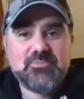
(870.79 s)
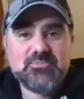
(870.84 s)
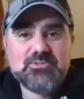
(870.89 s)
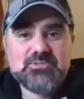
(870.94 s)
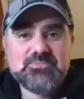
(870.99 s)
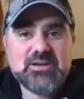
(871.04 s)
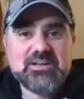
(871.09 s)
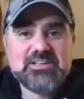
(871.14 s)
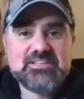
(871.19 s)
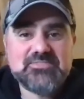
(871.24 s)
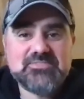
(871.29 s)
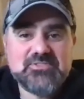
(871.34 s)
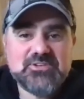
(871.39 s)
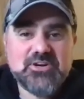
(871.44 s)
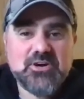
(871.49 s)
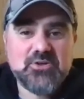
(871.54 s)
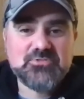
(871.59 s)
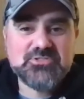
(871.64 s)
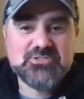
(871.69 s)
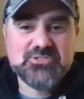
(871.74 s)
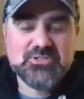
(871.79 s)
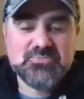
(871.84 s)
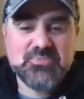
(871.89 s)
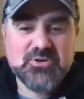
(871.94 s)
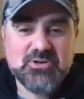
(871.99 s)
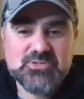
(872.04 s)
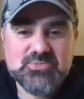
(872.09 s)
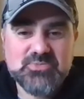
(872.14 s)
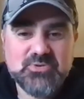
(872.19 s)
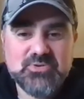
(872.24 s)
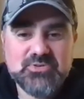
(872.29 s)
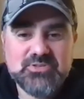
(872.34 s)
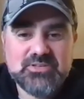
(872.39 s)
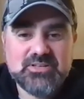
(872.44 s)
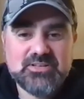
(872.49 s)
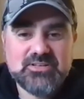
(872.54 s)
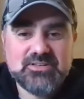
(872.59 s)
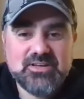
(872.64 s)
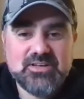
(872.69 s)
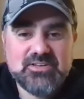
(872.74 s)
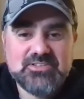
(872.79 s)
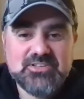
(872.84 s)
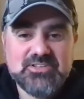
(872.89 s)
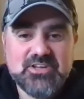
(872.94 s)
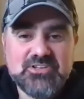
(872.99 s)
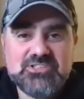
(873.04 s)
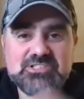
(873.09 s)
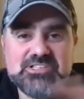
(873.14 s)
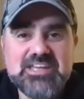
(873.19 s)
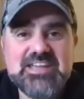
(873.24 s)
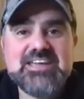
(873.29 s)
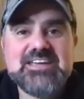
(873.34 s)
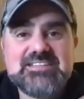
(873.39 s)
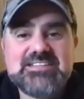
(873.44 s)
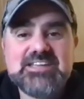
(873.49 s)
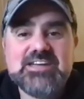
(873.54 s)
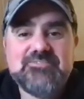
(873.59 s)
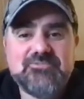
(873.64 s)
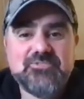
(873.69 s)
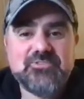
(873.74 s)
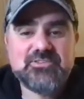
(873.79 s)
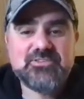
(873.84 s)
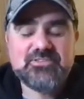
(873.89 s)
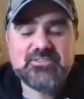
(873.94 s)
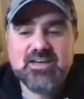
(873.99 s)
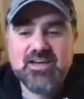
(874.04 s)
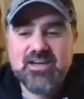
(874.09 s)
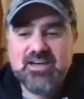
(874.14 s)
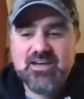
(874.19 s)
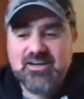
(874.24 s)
as many different cultures as possible and seeing different